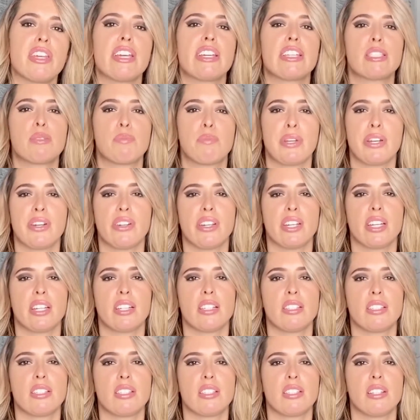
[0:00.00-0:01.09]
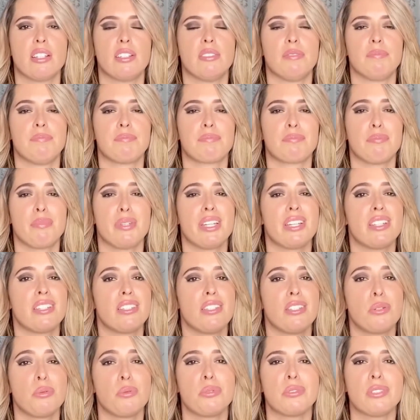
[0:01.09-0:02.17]
experience, because
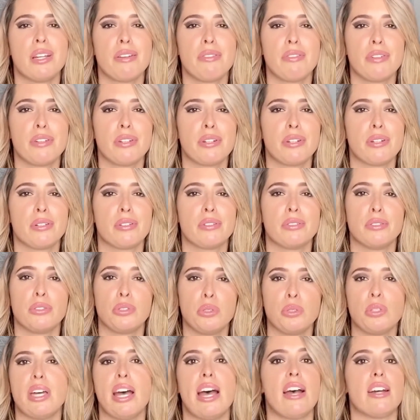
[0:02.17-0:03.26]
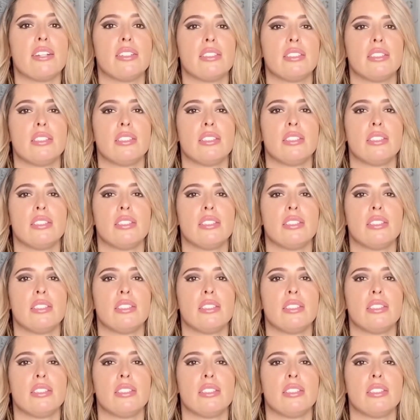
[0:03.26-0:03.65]
you will never do that